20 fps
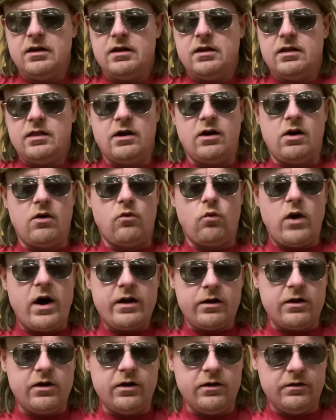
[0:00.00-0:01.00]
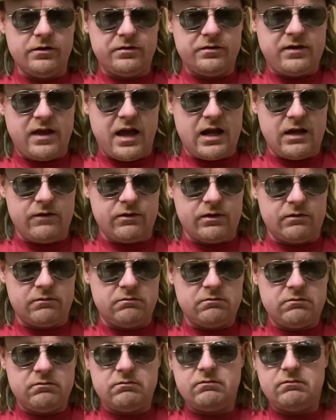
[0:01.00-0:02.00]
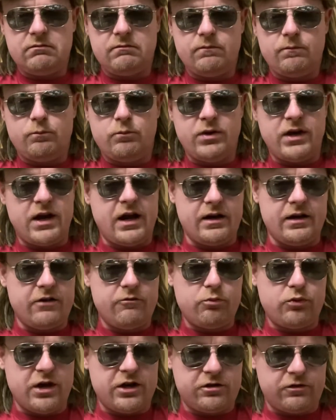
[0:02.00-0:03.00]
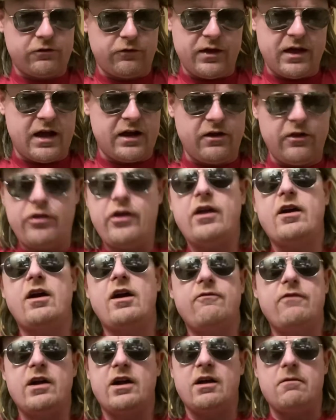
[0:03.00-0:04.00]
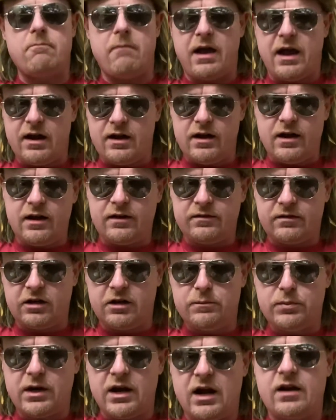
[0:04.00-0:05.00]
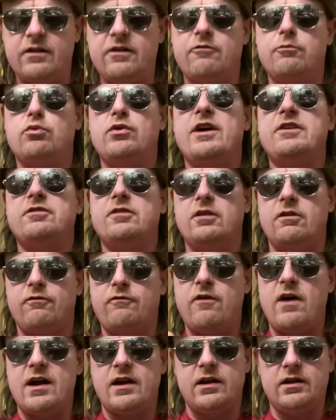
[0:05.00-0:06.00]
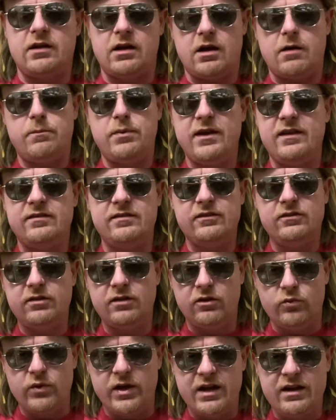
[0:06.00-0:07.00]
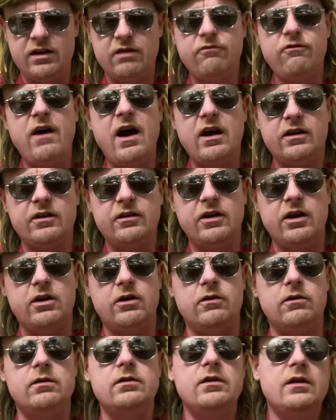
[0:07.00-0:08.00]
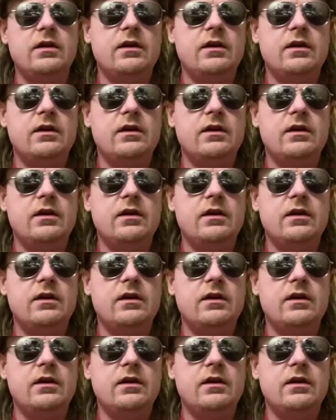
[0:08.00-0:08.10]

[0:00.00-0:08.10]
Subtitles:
water hose can't even put out enough pressure for that. And you think our fucking mandates are going to put out enough pressure to fucking piss into the wind? Fuck no.